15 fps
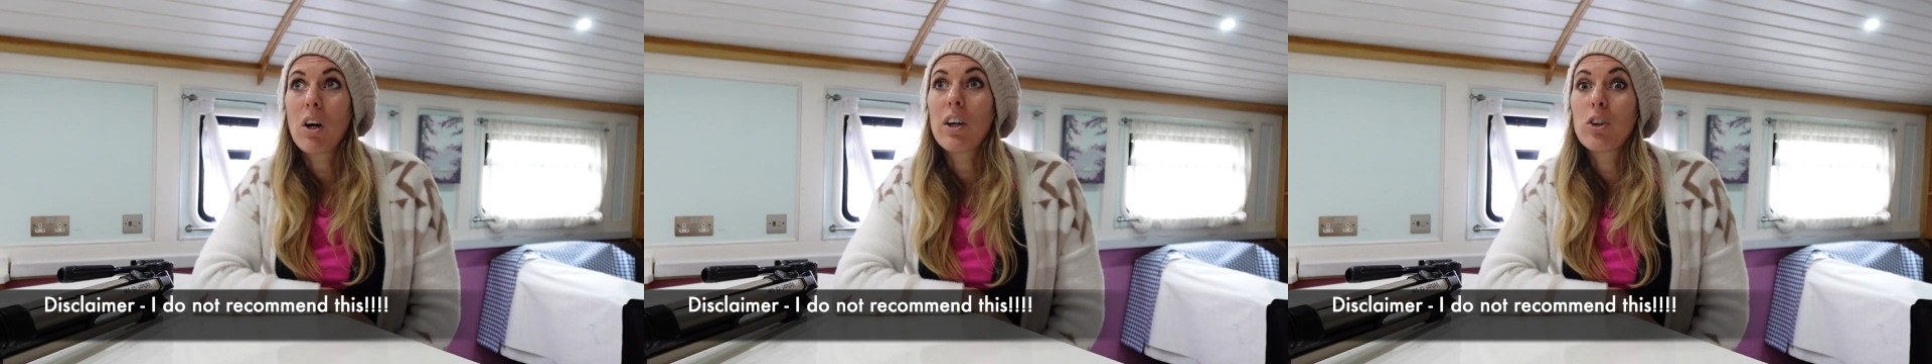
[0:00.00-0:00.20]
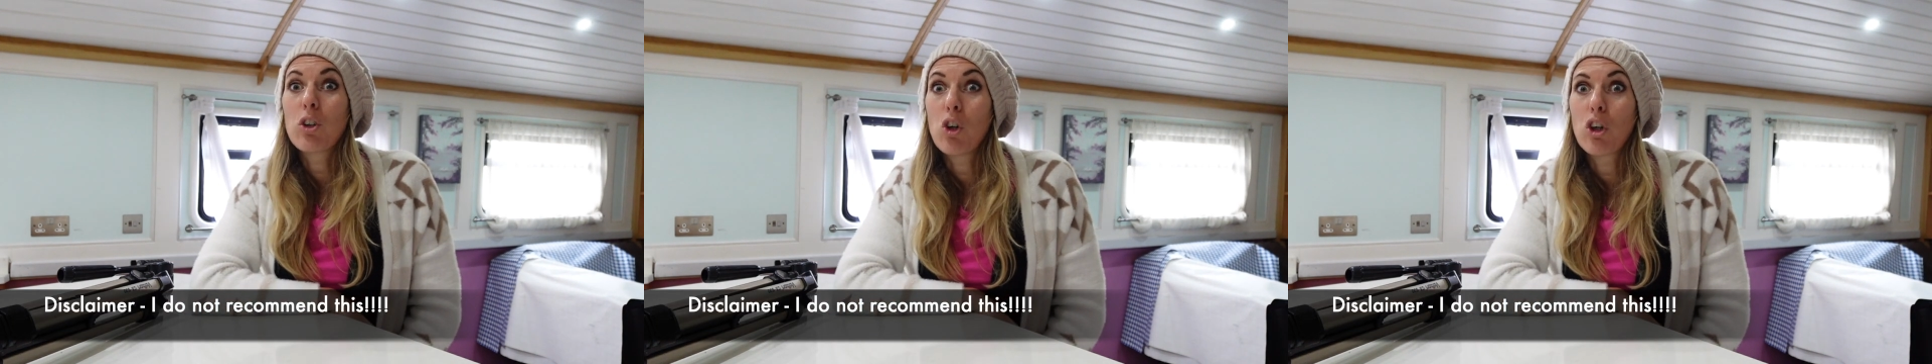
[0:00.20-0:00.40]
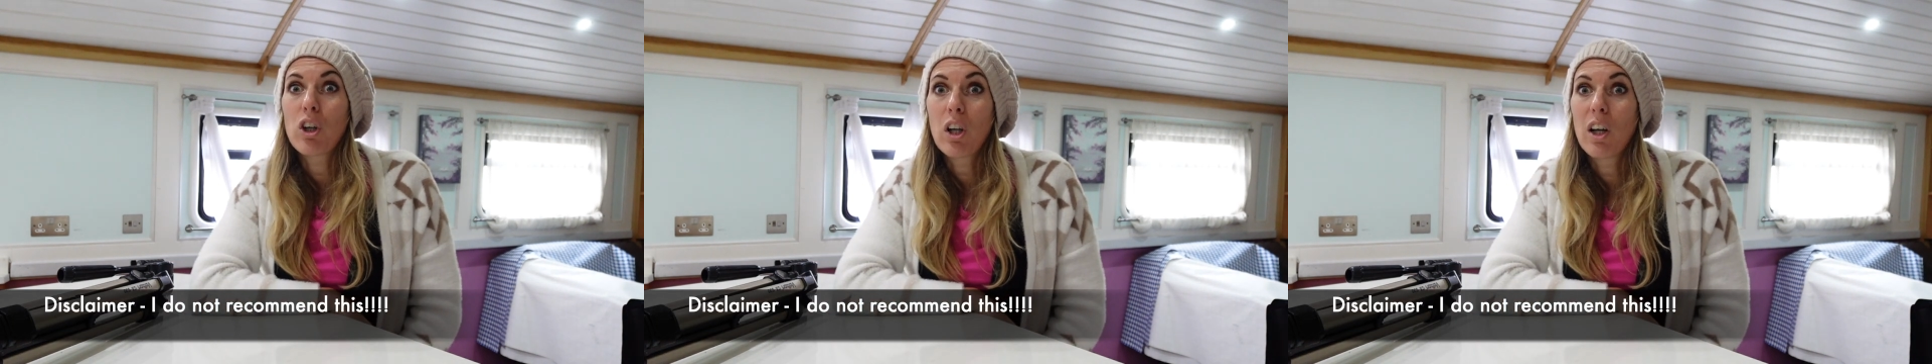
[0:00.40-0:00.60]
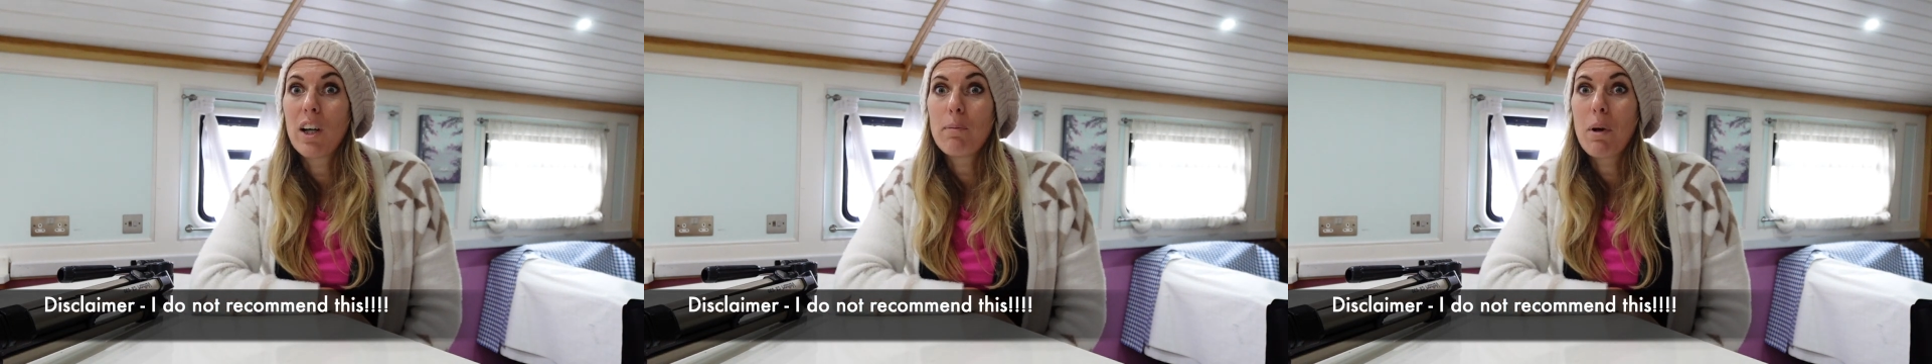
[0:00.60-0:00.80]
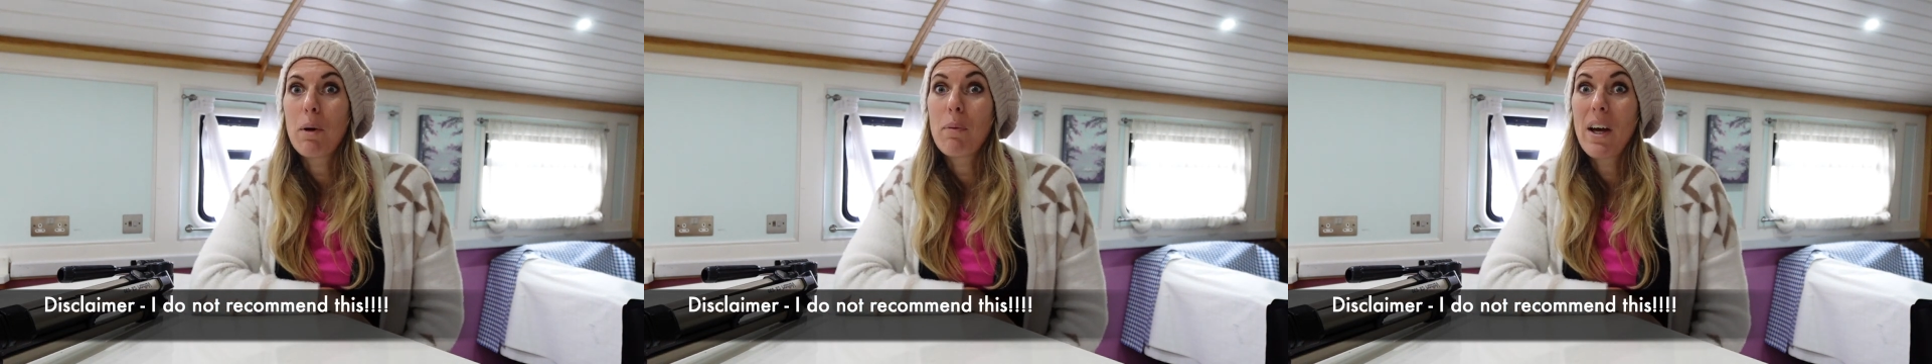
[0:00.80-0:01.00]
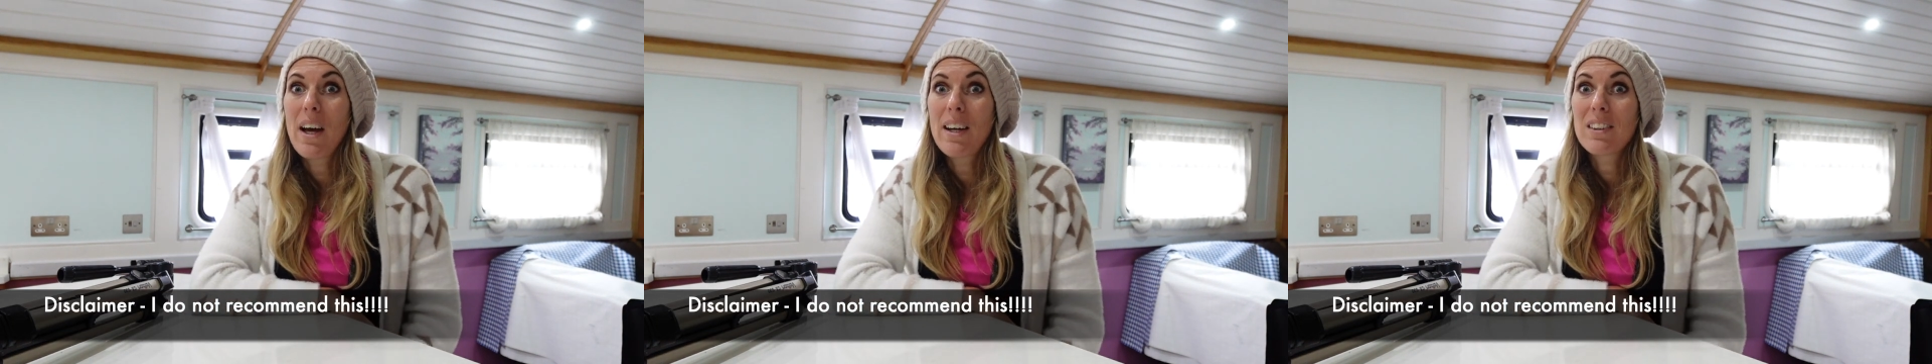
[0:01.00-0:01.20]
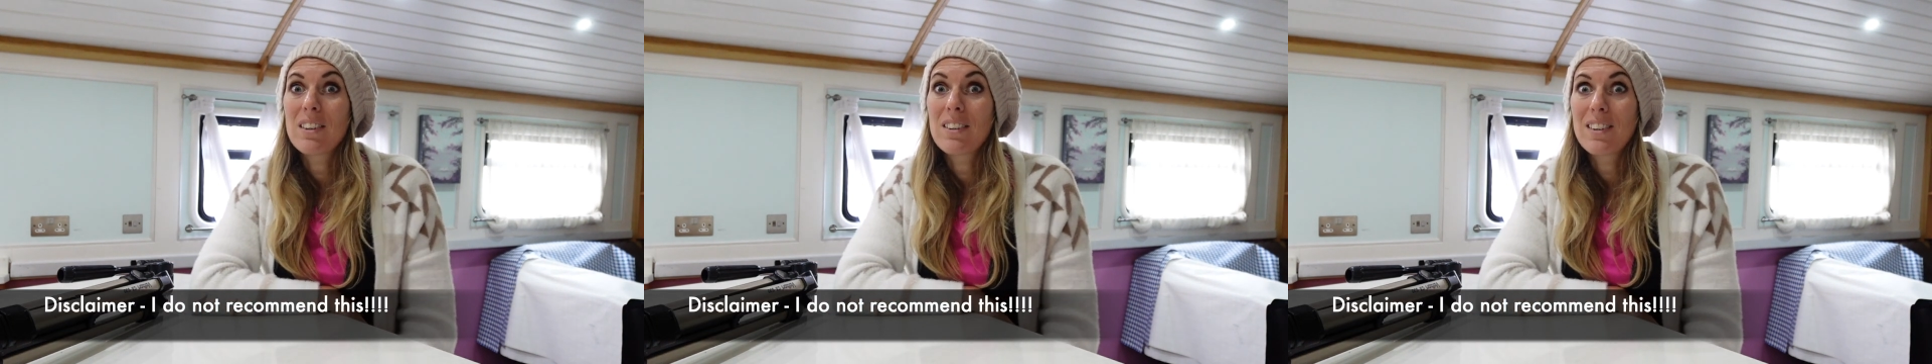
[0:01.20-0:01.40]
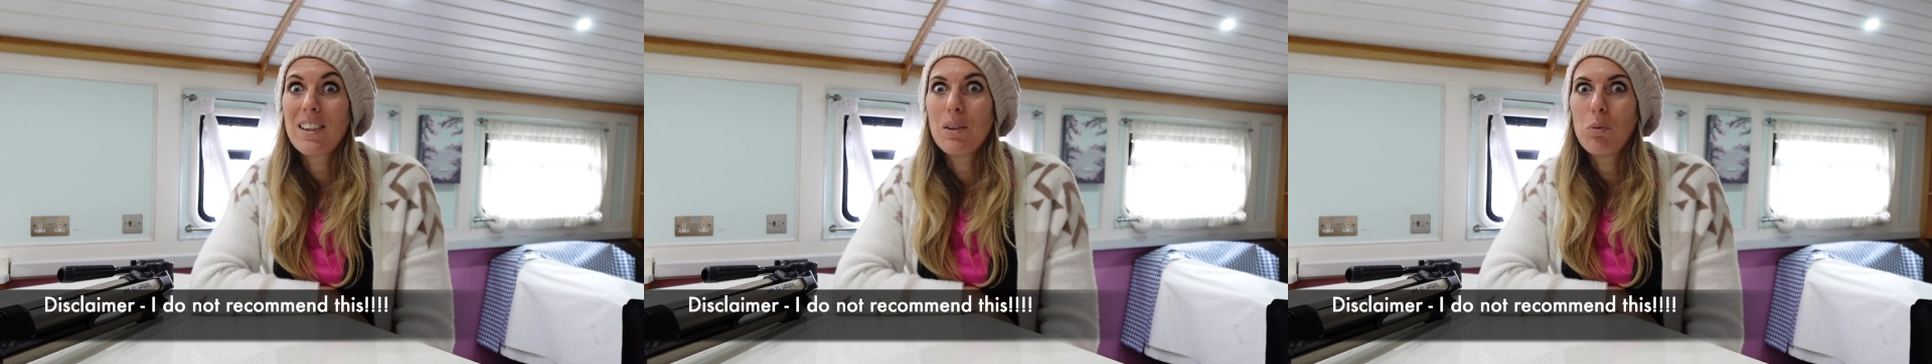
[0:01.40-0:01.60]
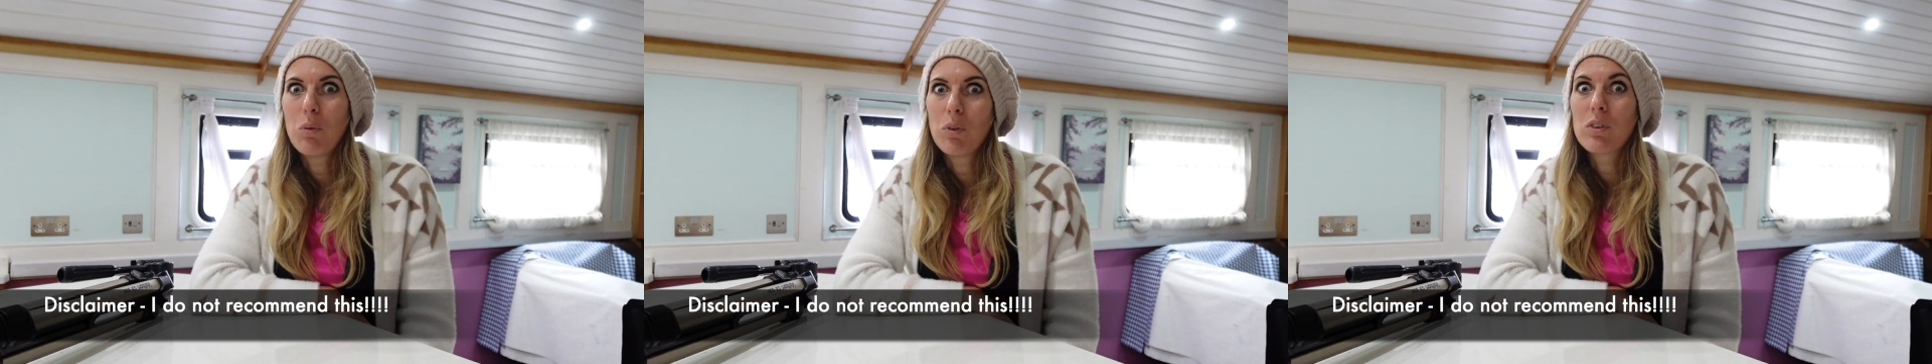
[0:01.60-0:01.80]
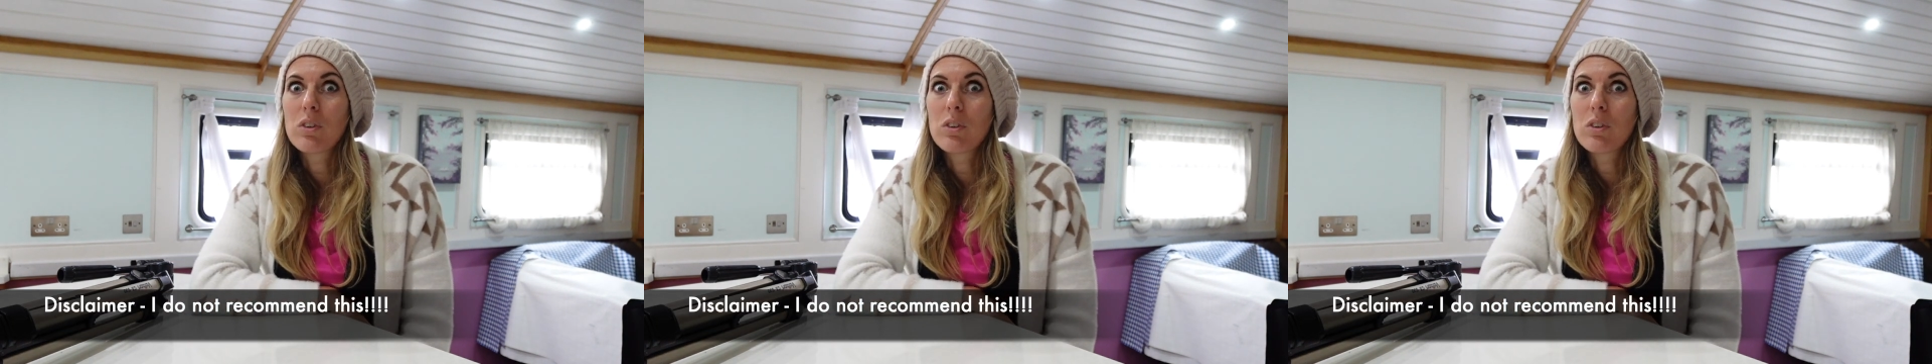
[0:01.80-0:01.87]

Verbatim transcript: I've got to climb up there to see,